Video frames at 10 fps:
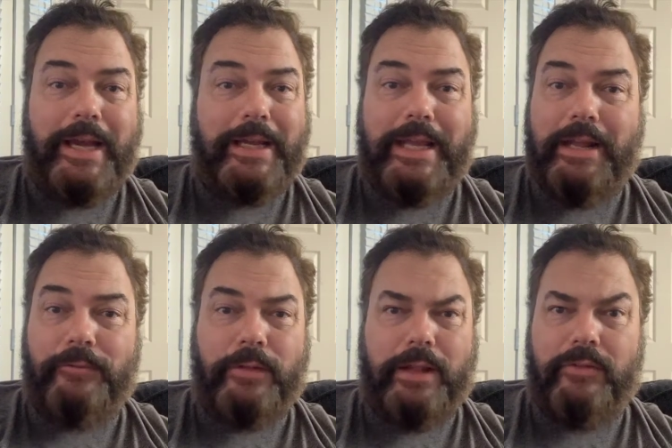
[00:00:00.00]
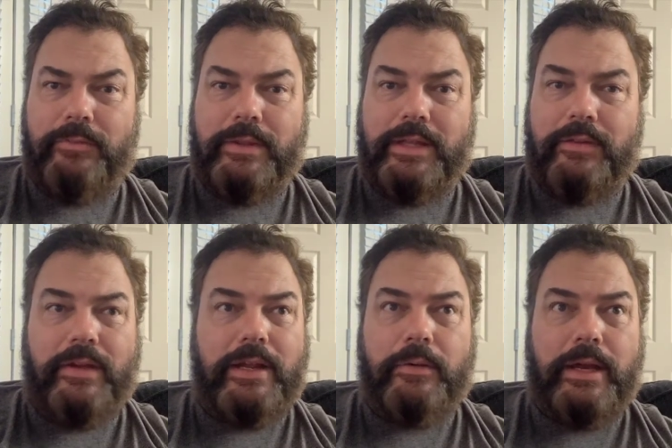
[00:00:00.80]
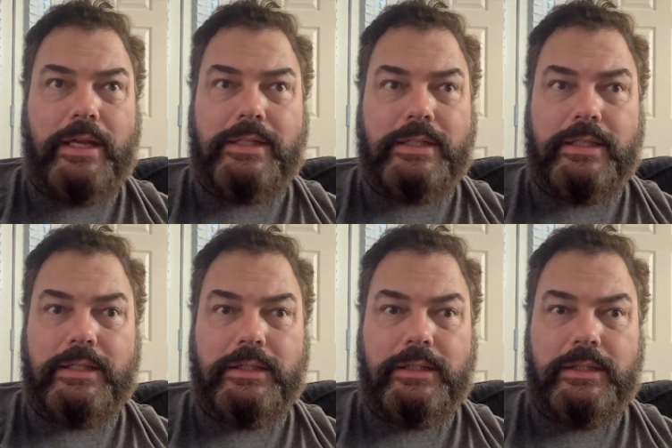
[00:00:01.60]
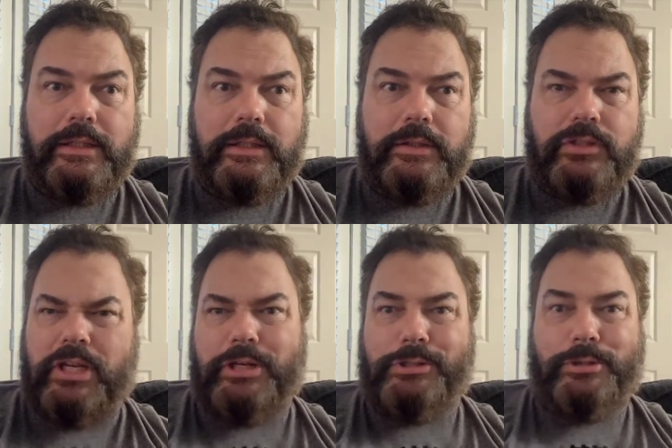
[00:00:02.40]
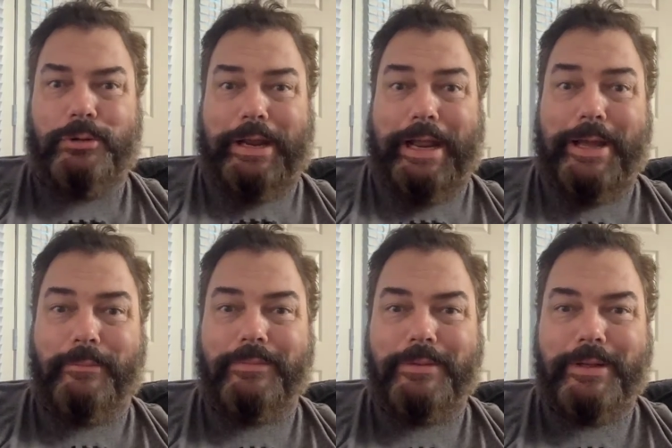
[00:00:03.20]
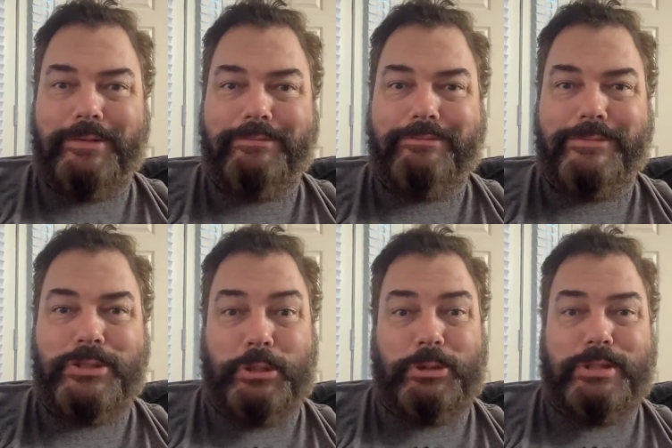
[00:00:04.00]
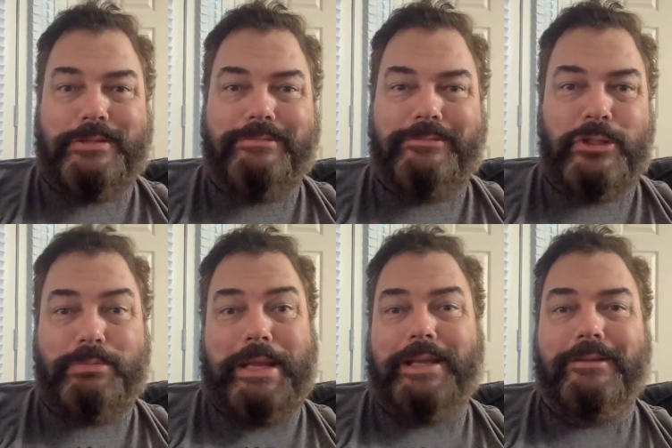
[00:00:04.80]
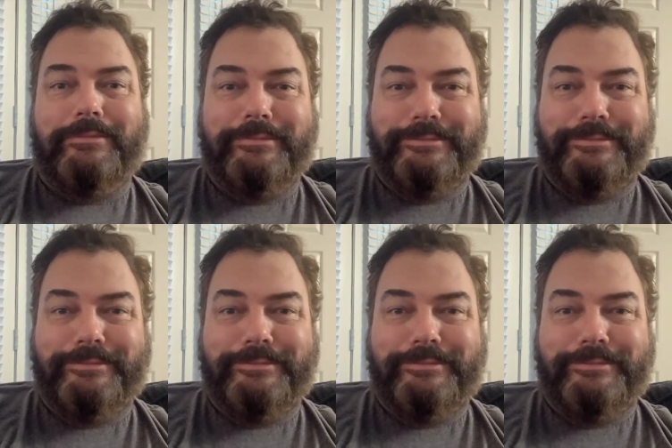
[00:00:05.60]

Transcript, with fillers: I can't for the life of me think of any way to changed who I am. I mean, still just just me.